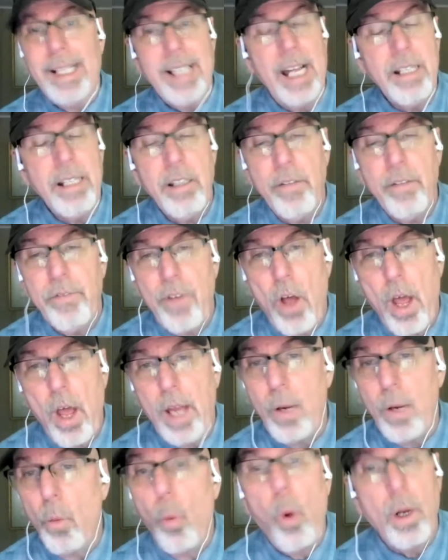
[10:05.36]

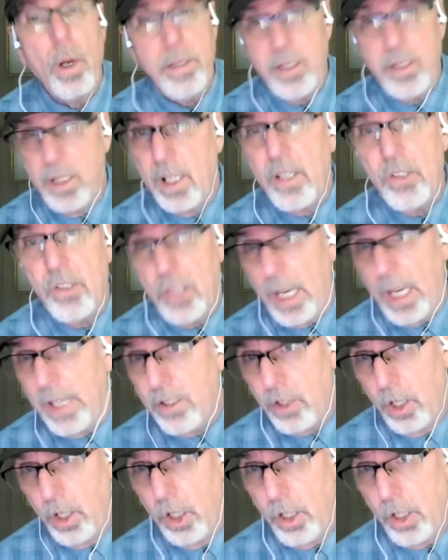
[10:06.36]
identifying what
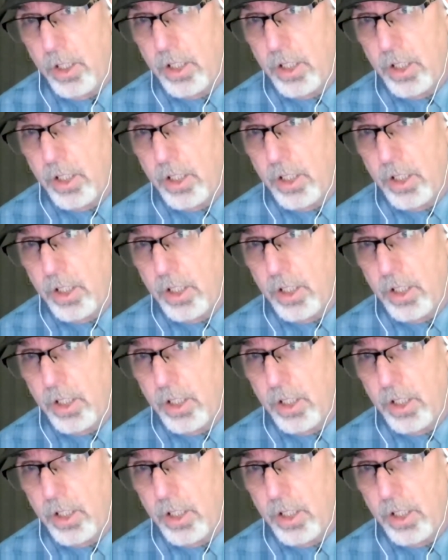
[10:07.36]
success yeah.